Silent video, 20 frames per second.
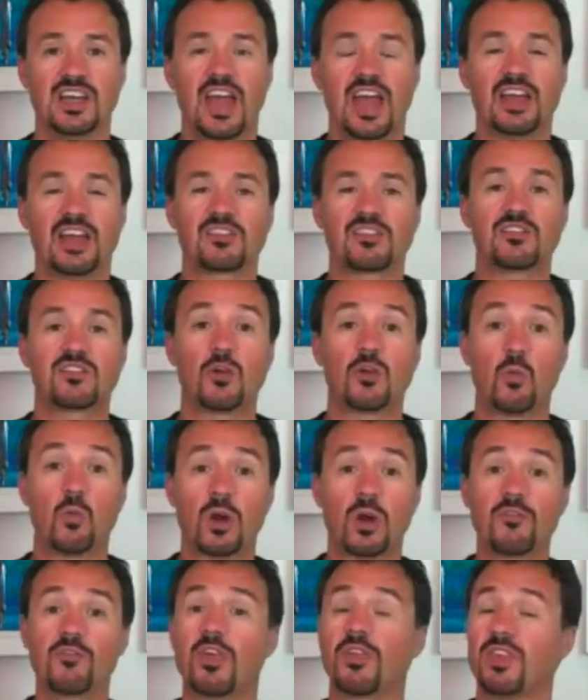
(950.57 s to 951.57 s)
And so one
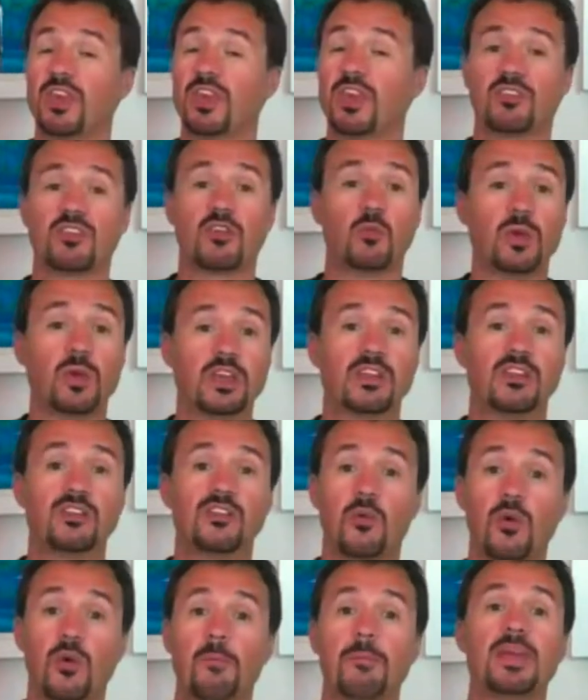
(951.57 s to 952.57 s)
of the things that we can
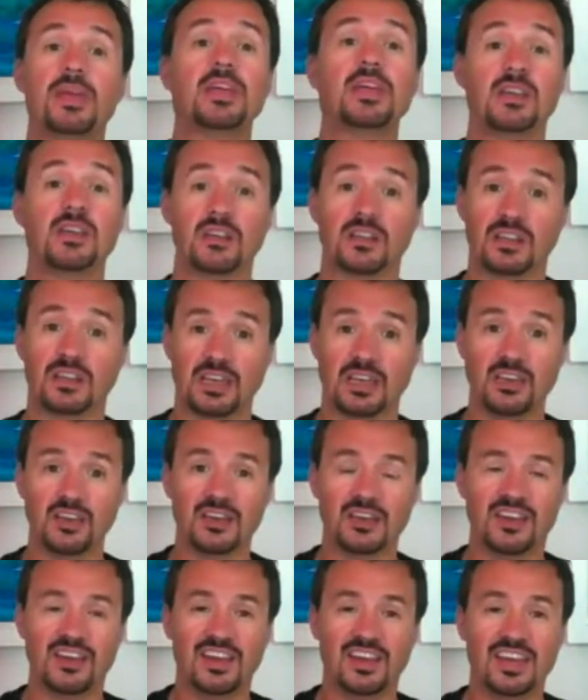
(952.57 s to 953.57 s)
do immediately
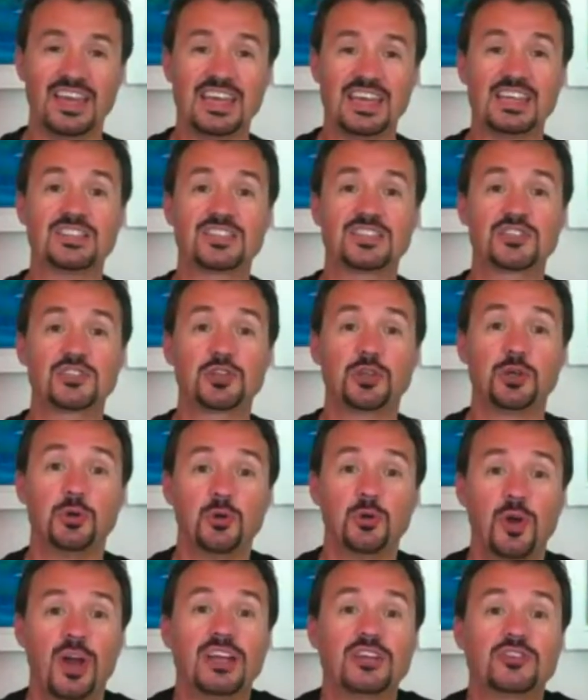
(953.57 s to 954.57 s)
is
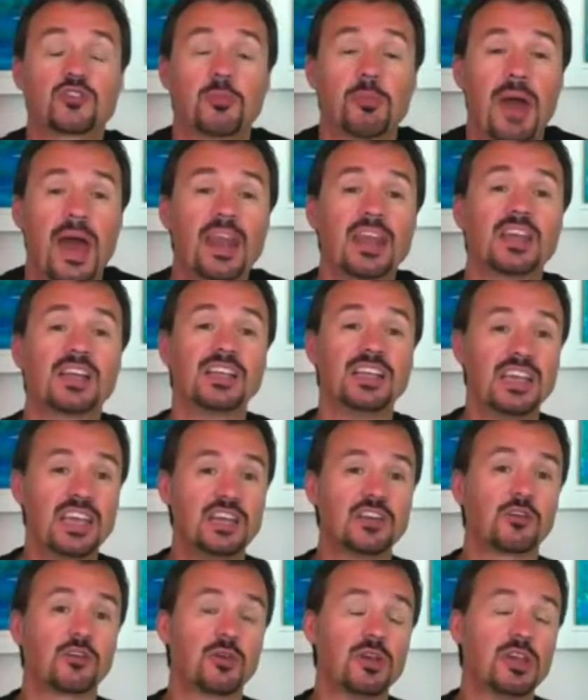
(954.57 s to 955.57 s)
to dramatically
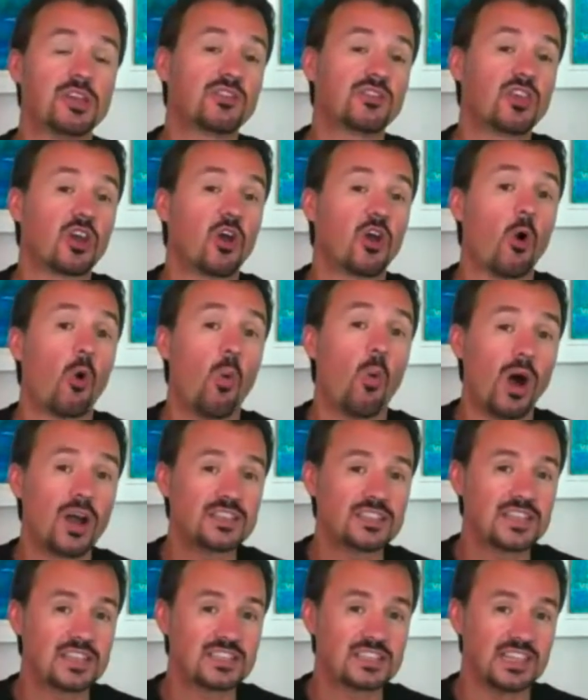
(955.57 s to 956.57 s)
increase the
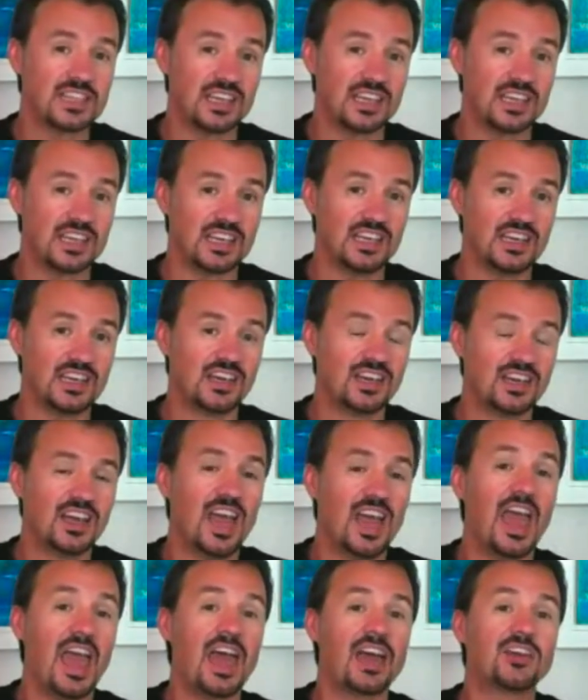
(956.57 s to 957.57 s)
quantity
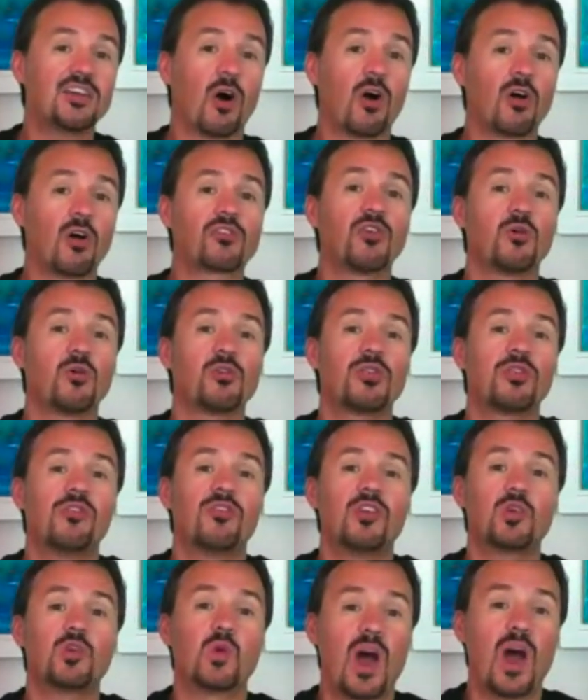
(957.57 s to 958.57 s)
and also the
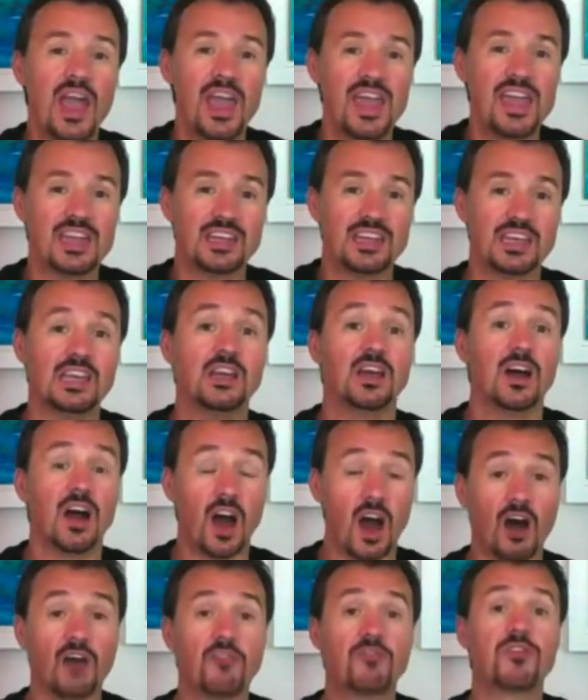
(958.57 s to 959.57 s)
variety
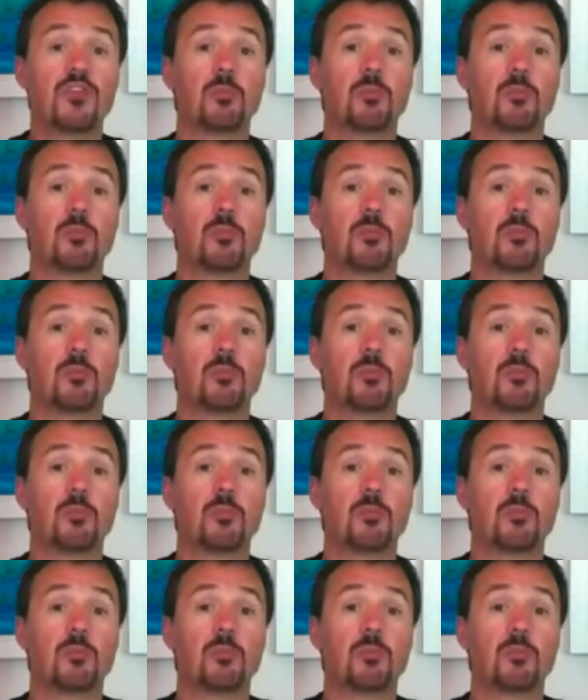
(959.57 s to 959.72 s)
of the